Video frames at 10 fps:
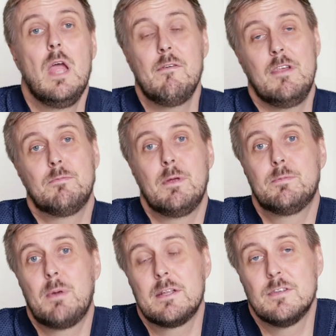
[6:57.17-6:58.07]

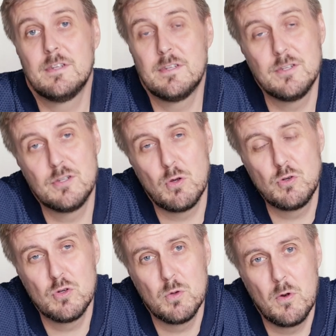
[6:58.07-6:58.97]
evidence-based practices in
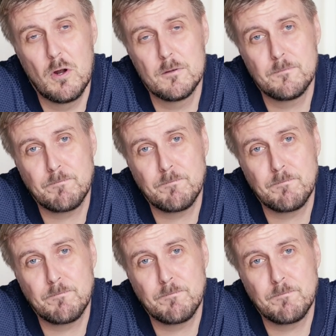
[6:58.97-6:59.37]
social work.